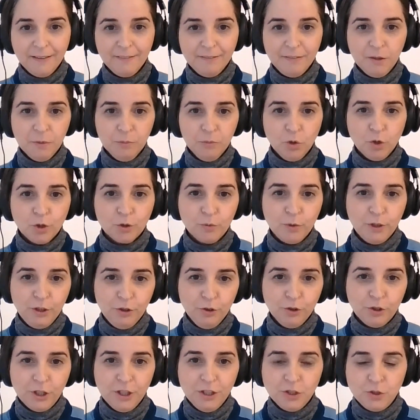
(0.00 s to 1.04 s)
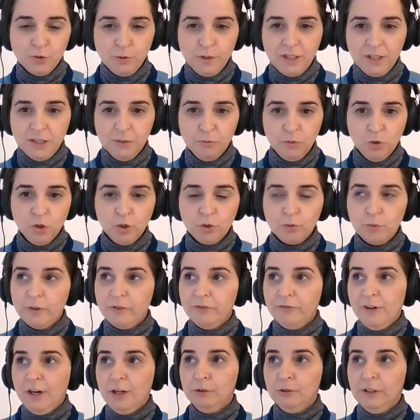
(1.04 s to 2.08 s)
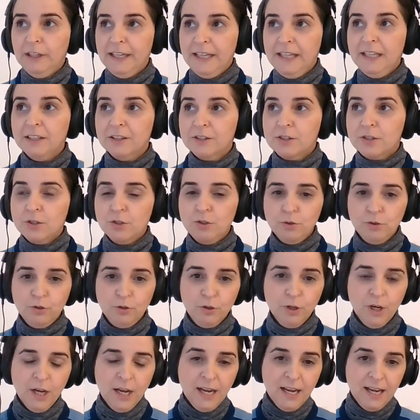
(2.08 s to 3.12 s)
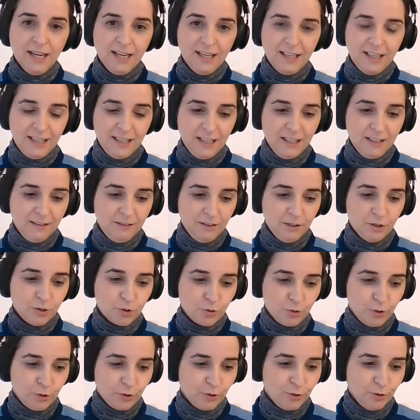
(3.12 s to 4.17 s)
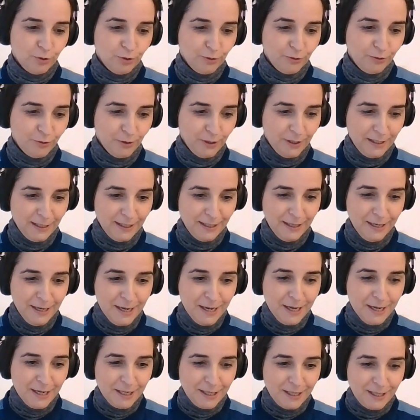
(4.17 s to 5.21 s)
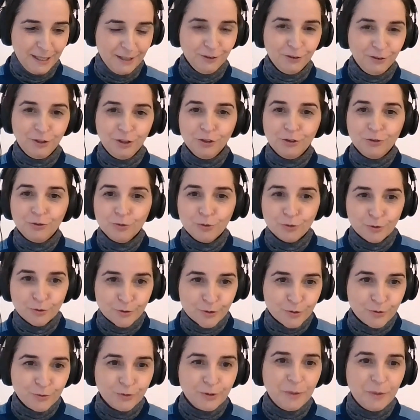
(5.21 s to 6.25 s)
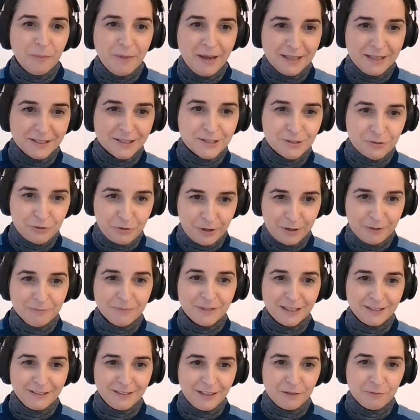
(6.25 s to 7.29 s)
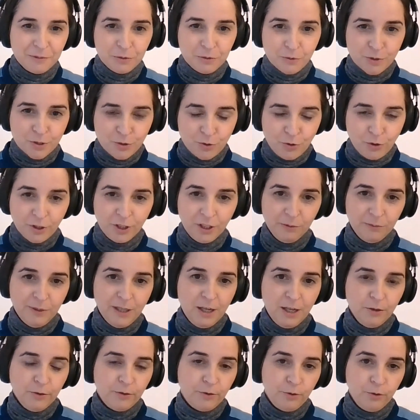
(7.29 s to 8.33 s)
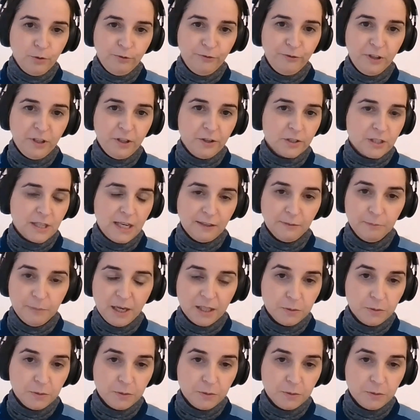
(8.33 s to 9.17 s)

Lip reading: And the more we look into it, the more we found links to this sort of detours to the mainstream that David was talking about through figures